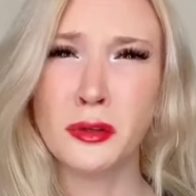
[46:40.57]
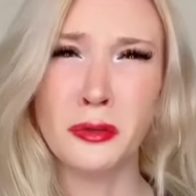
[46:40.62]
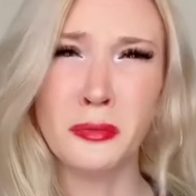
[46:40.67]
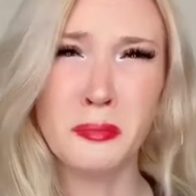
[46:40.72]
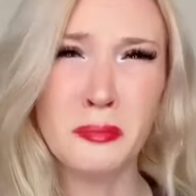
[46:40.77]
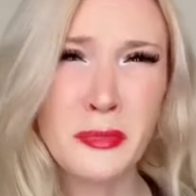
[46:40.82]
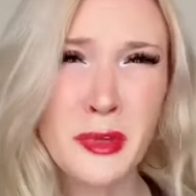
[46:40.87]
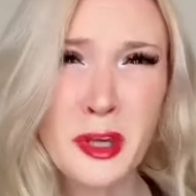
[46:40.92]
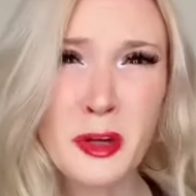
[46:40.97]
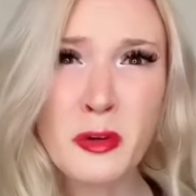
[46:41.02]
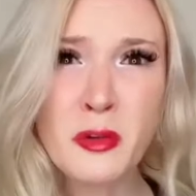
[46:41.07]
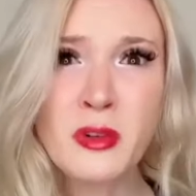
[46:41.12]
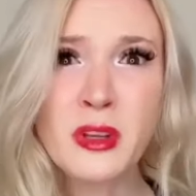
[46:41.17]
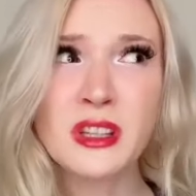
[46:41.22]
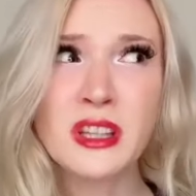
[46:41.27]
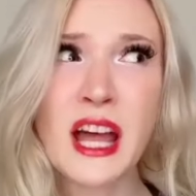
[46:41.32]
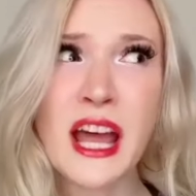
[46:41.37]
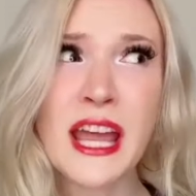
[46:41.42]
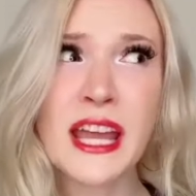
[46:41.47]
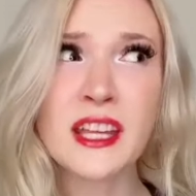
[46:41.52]
Mew?
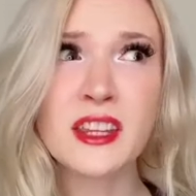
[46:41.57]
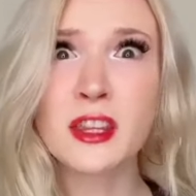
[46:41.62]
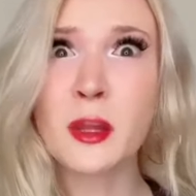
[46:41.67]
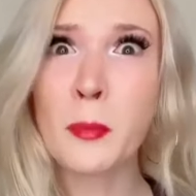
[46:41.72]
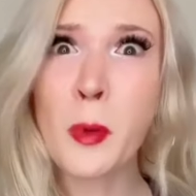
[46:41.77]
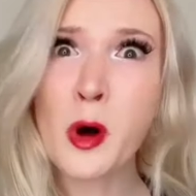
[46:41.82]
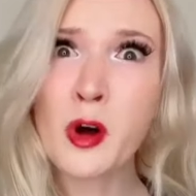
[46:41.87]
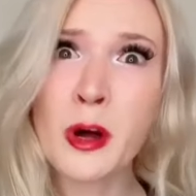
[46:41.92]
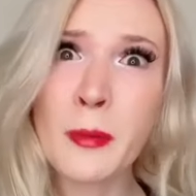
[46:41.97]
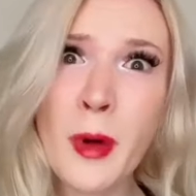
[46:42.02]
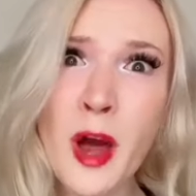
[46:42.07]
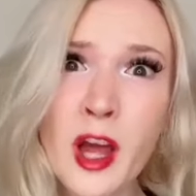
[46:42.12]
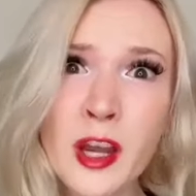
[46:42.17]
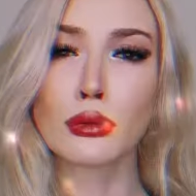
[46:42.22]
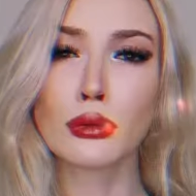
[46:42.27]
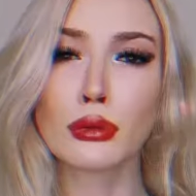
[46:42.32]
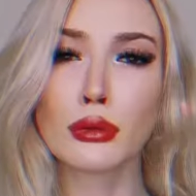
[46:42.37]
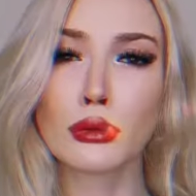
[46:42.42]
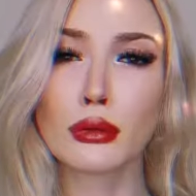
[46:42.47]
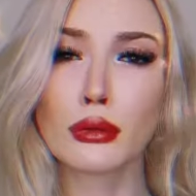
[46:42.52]
Like the
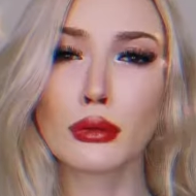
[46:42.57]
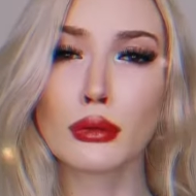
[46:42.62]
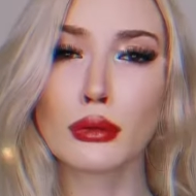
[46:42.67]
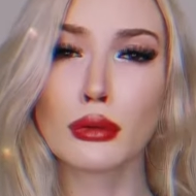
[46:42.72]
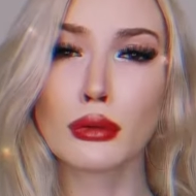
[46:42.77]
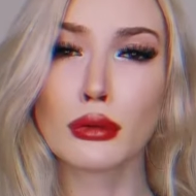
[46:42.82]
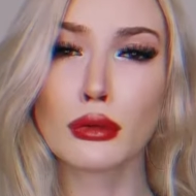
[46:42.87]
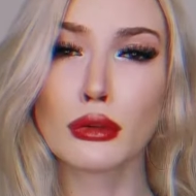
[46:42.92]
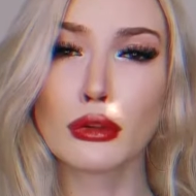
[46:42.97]
Pokemon?